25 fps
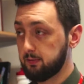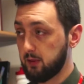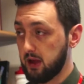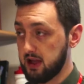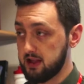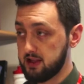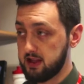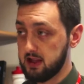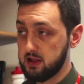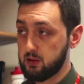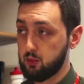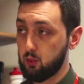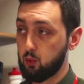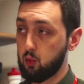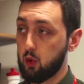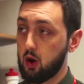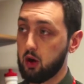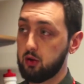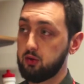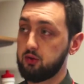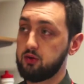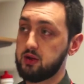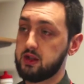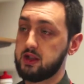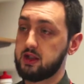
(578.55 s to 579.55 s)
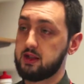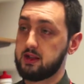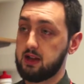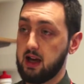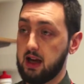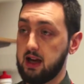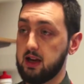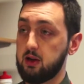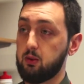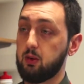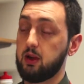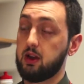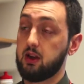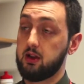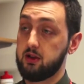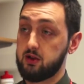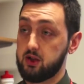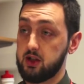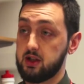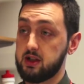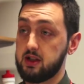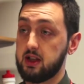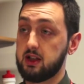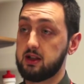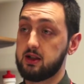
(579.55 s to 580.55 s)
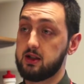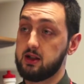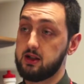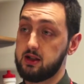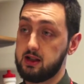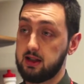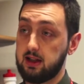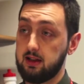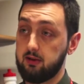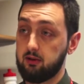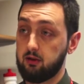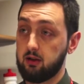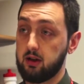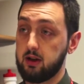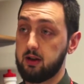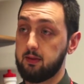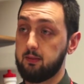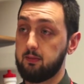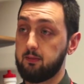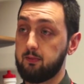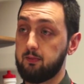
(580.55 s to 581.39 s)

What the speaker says: is this won't stay with logistics and delivery.